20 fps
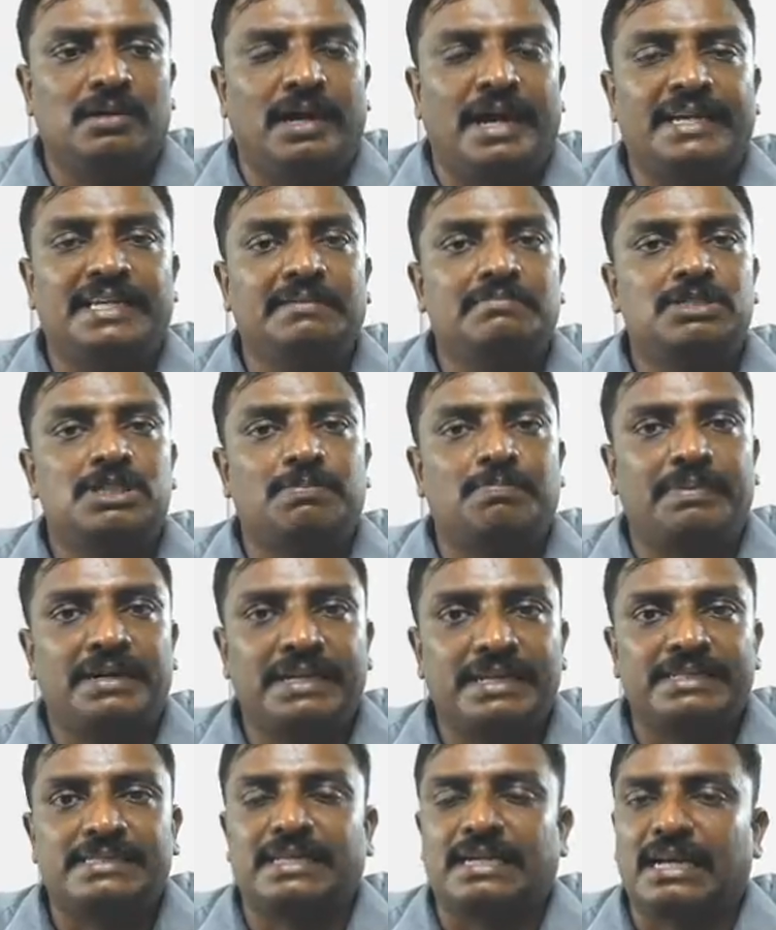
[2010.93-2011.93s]
IM split
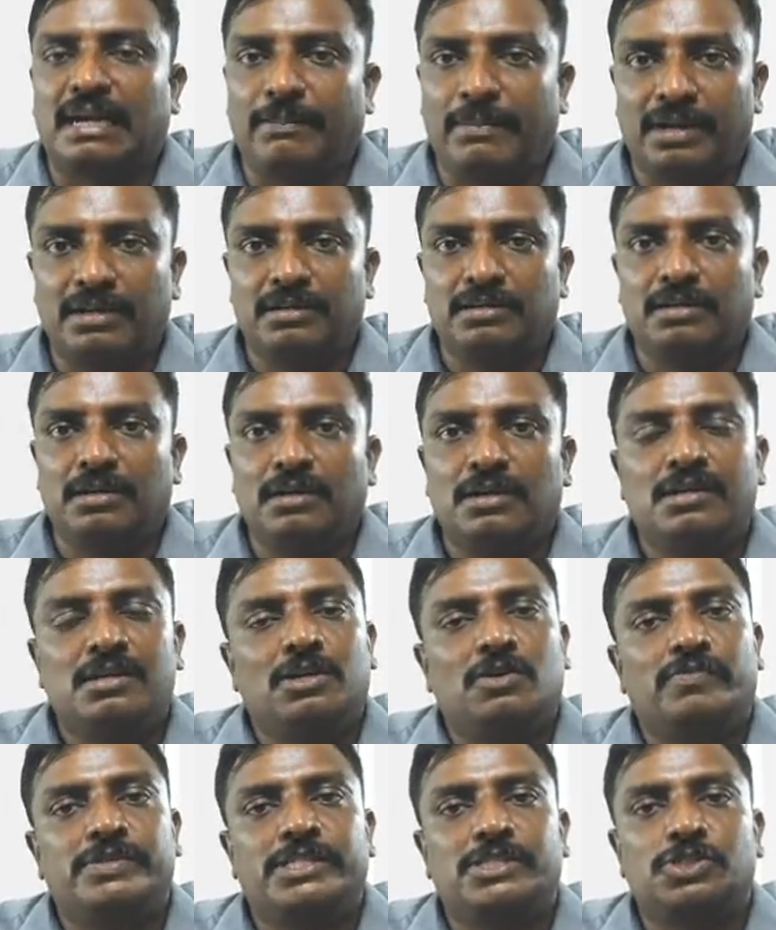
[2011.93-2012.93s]
is a command
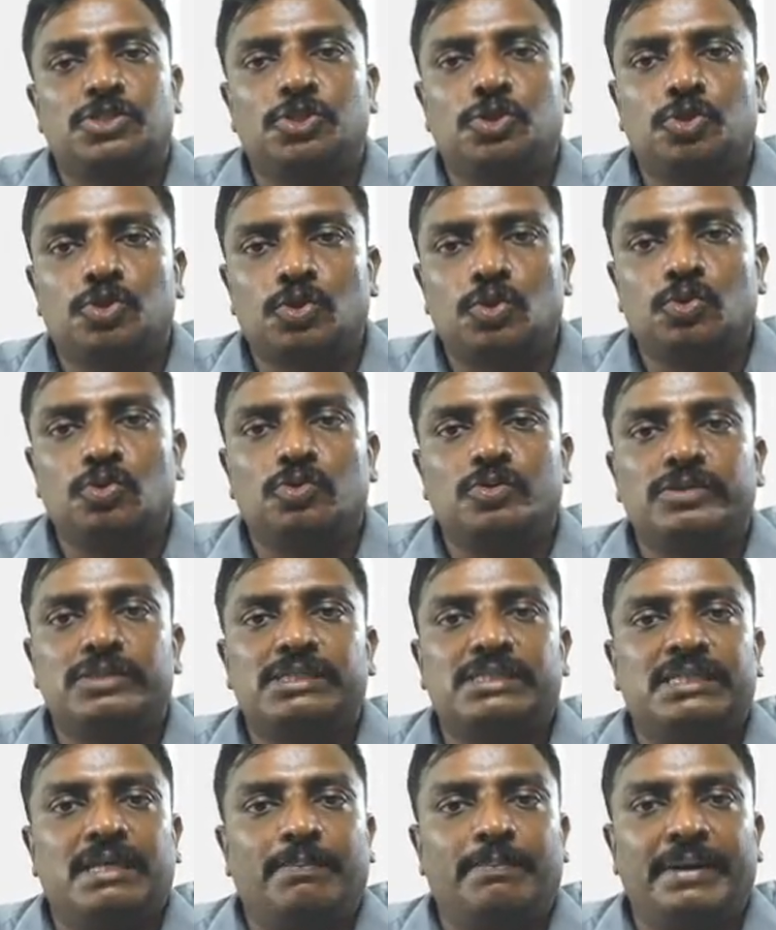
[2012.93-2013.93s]
which is used to
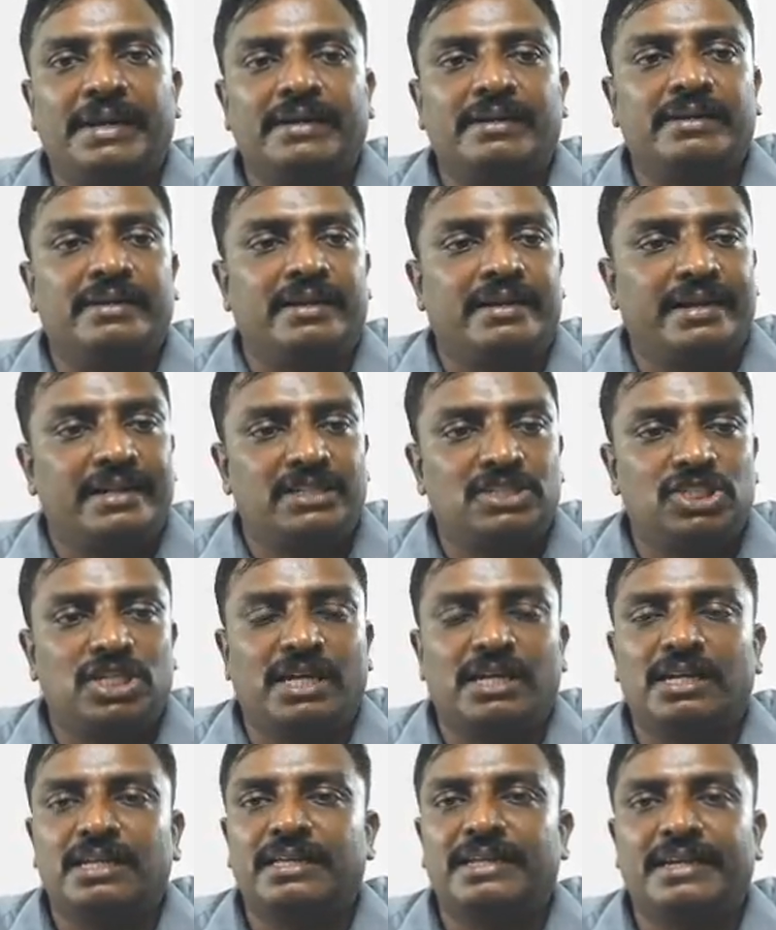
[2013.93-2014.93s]
separate red
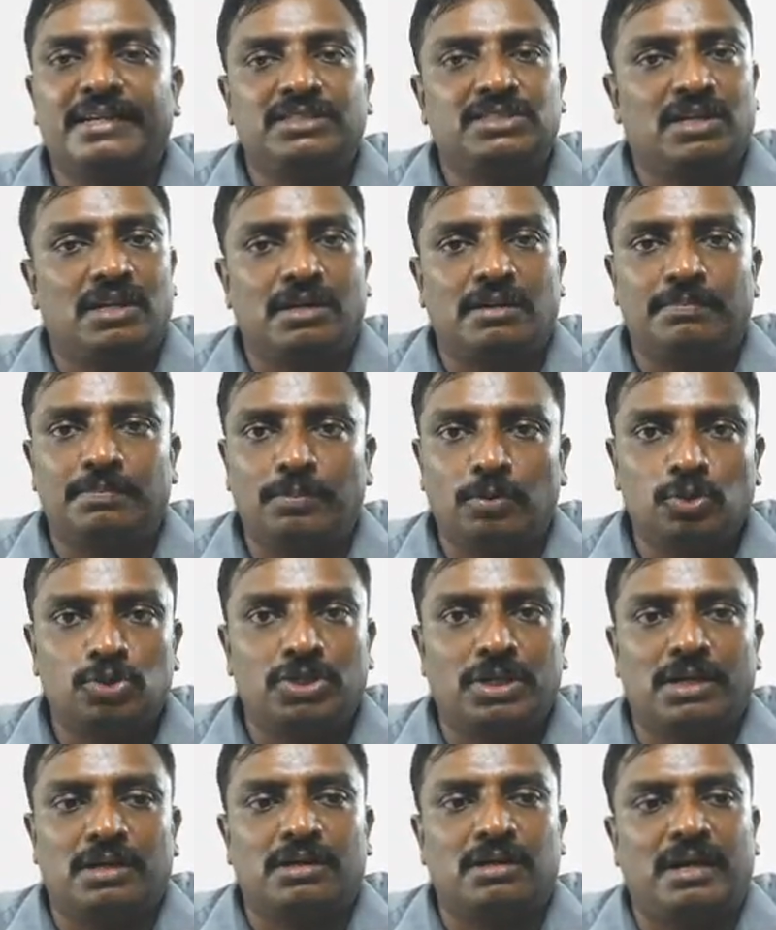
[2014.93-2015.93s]
channel, green channel, and blue
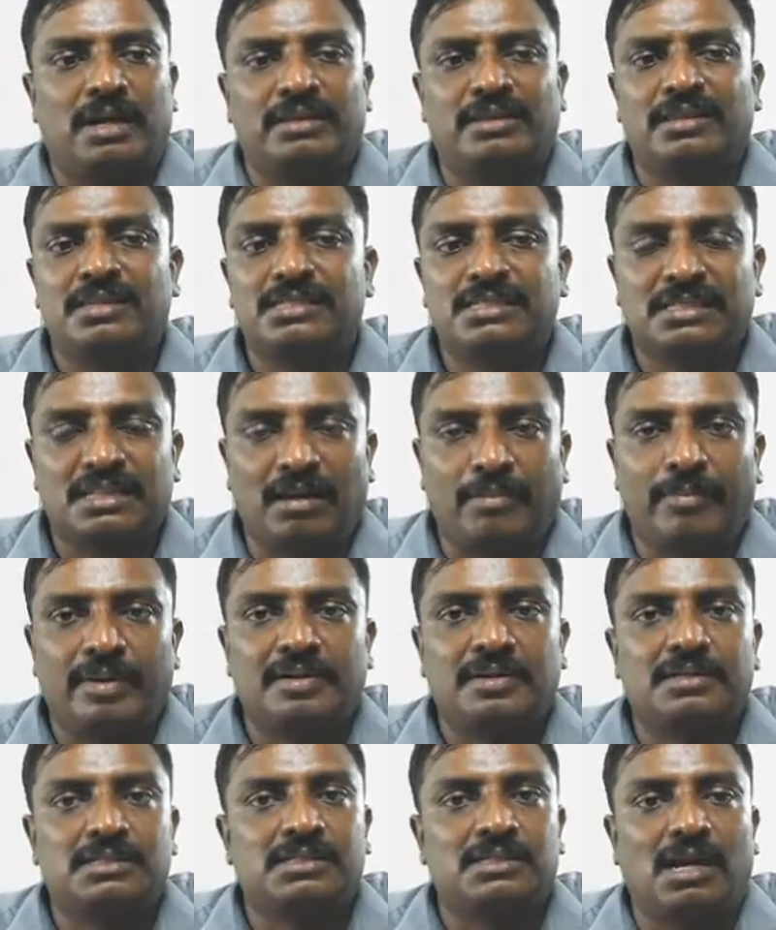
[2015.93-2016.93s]
channel, and this
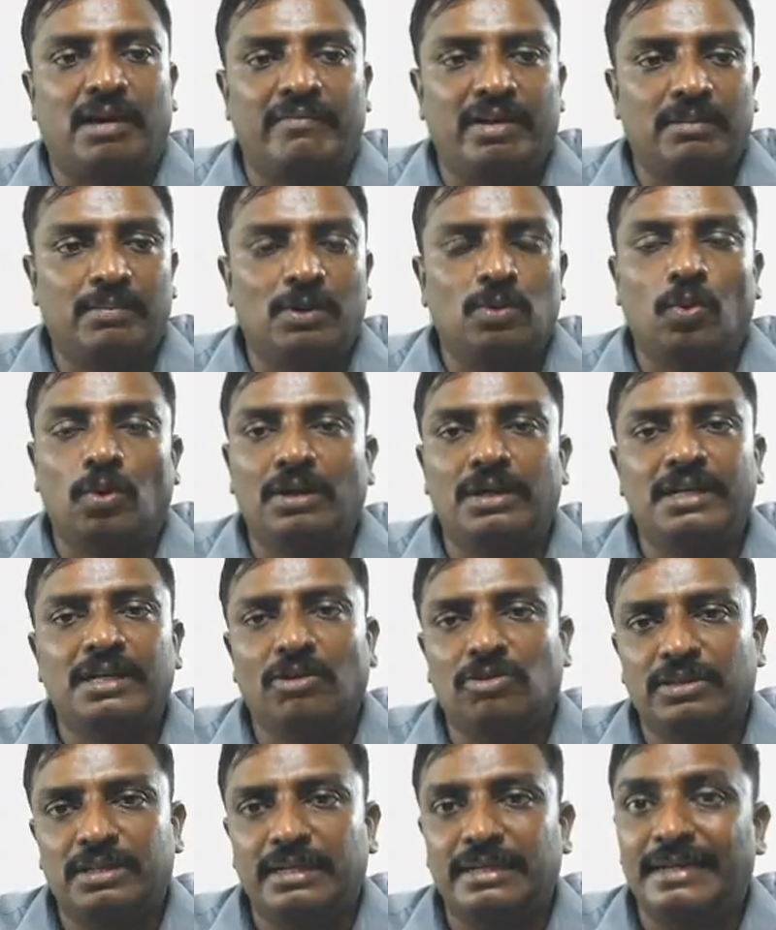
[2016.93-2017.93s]
command is available only
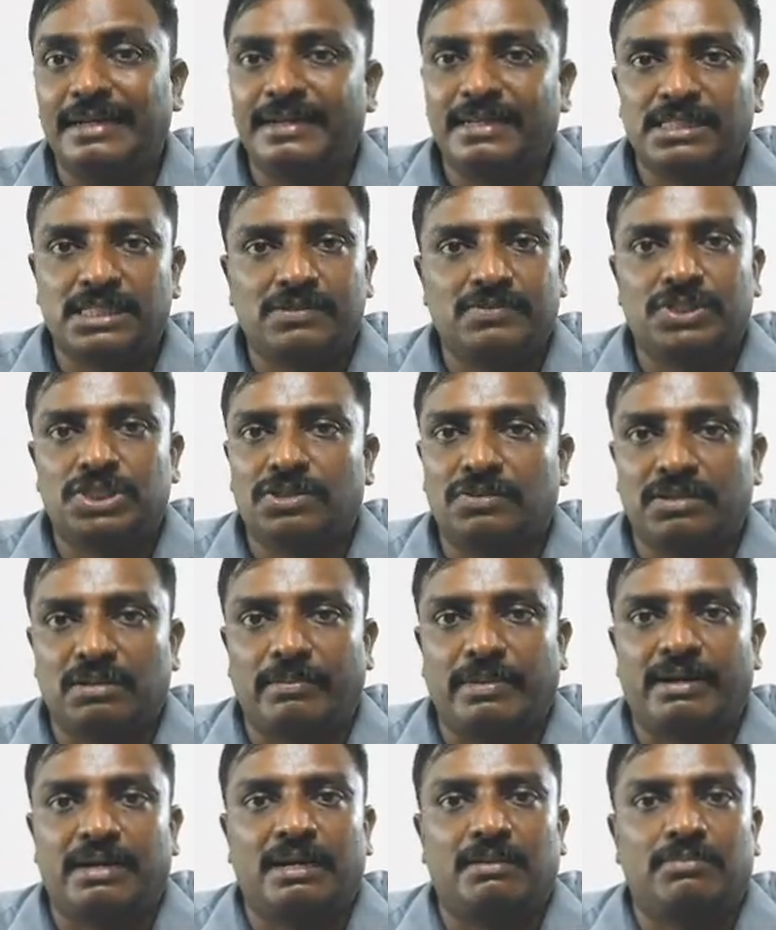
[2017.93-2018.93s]
on the latest version of the
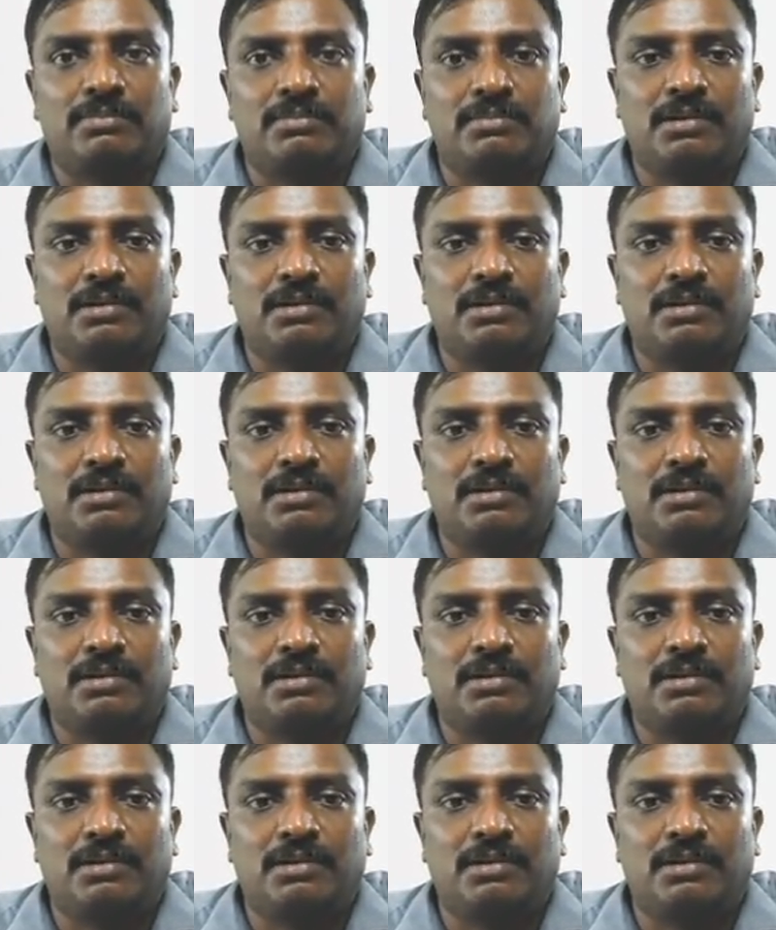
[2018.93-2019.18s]
Matlab.